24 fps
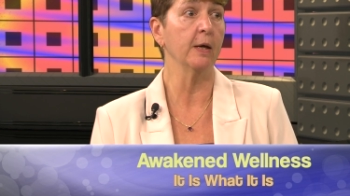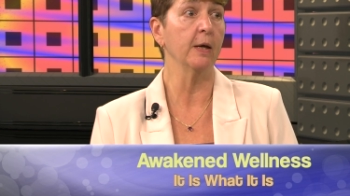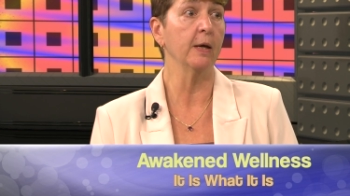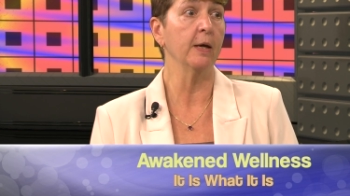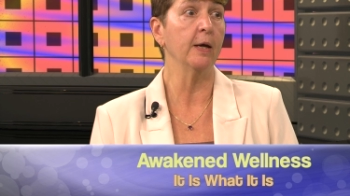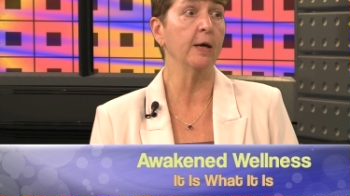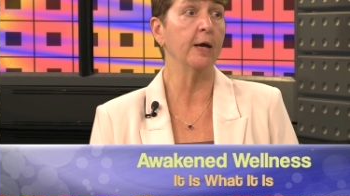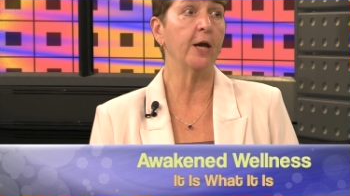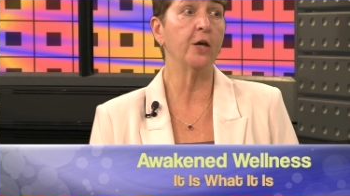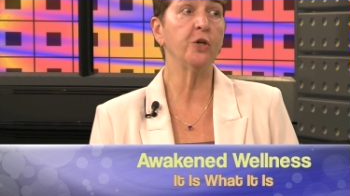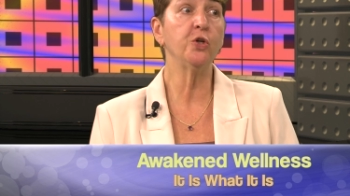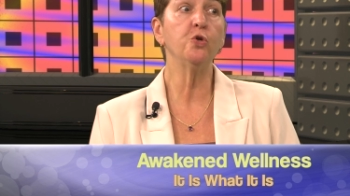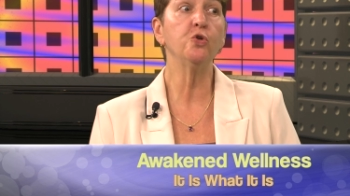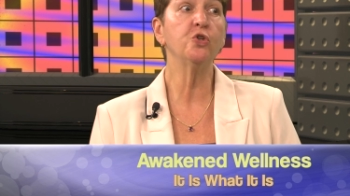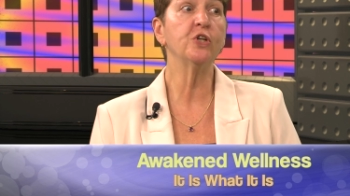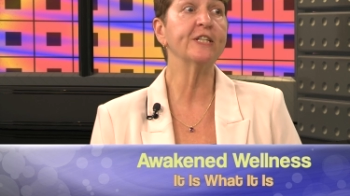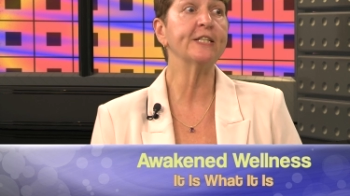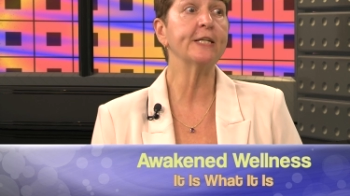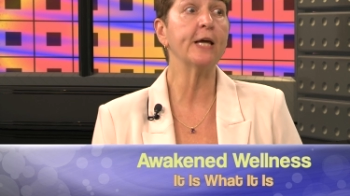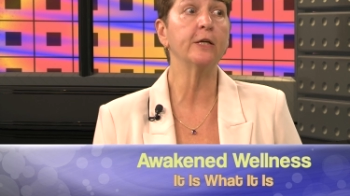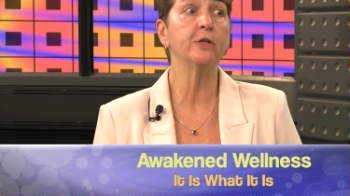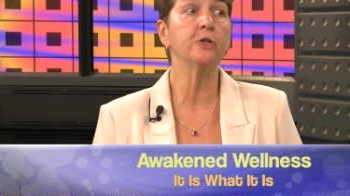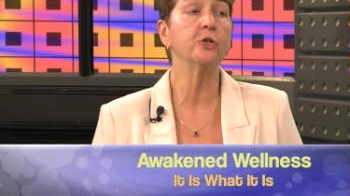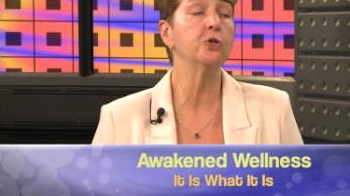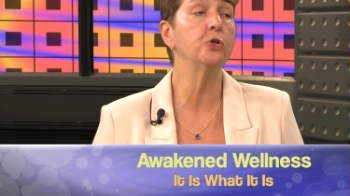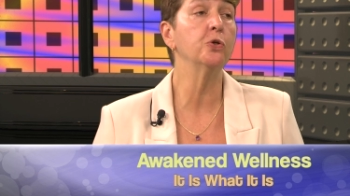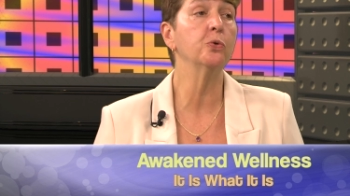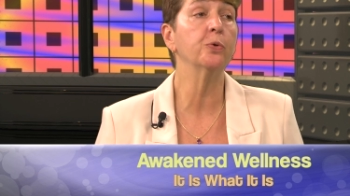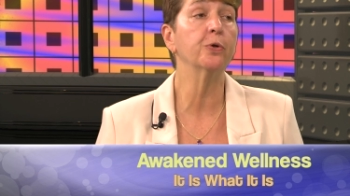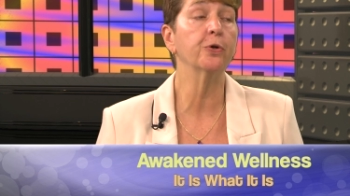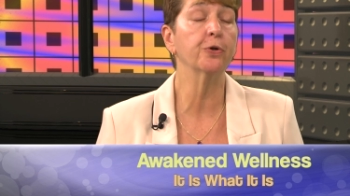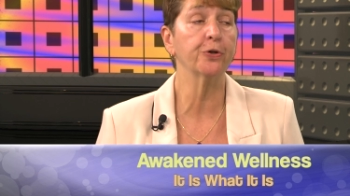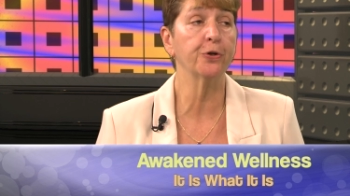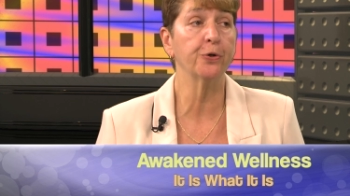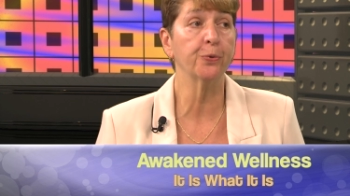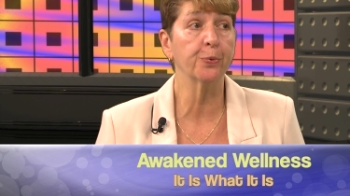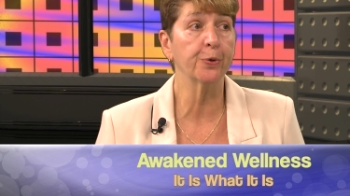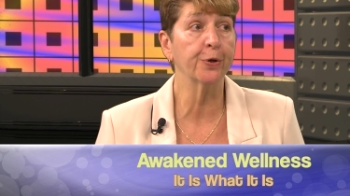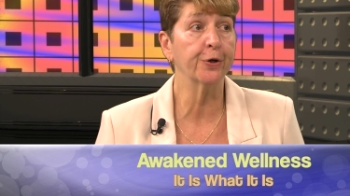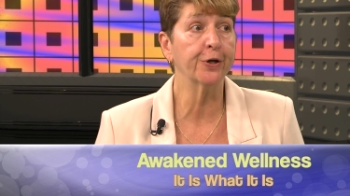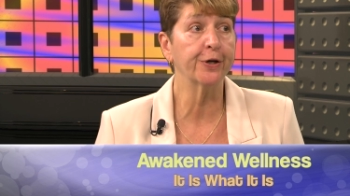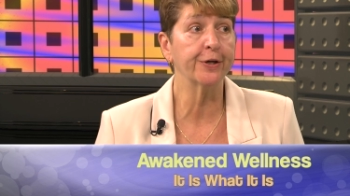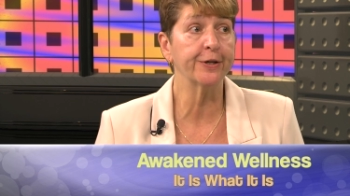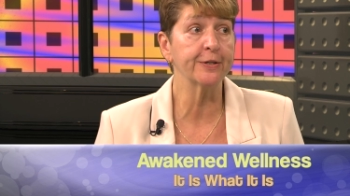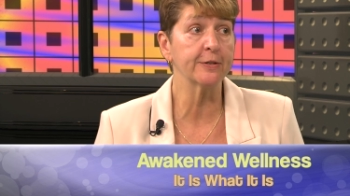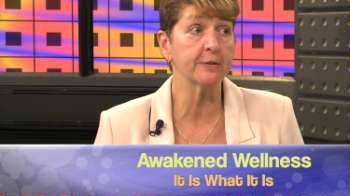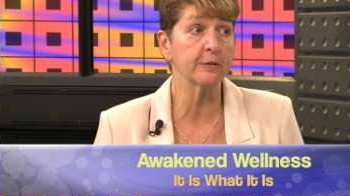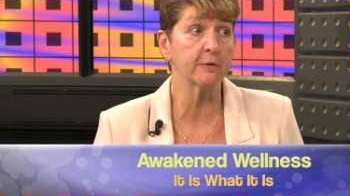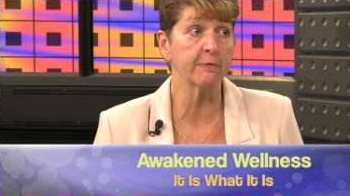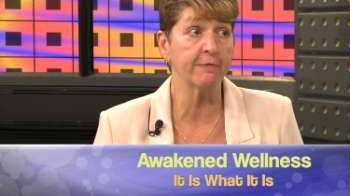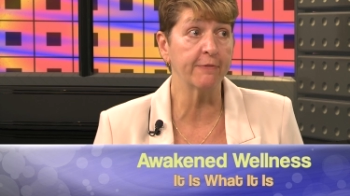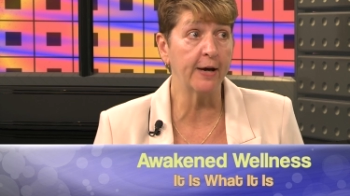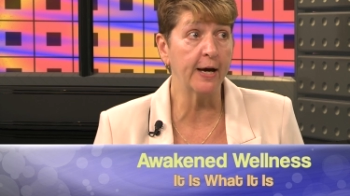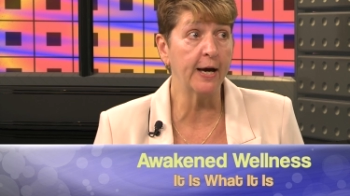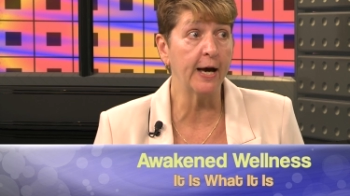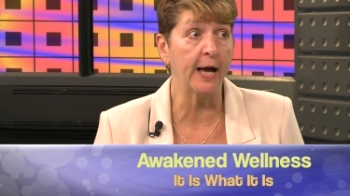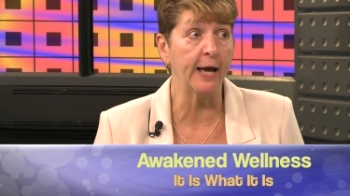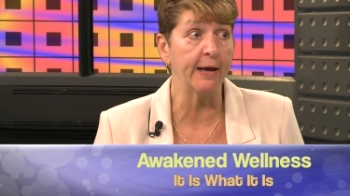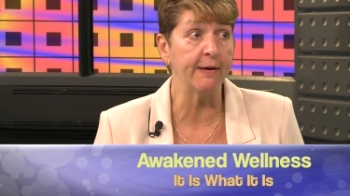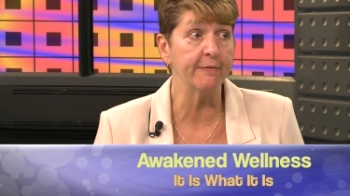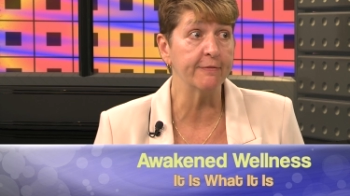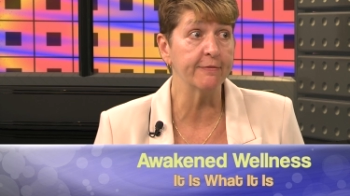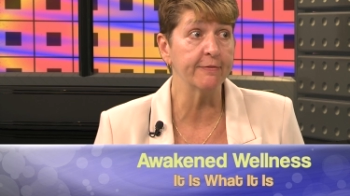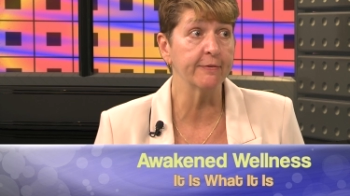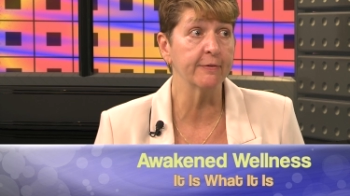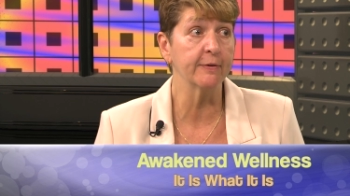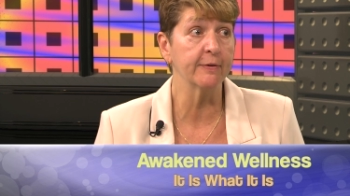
and you just had to do it or you weren't going to survive.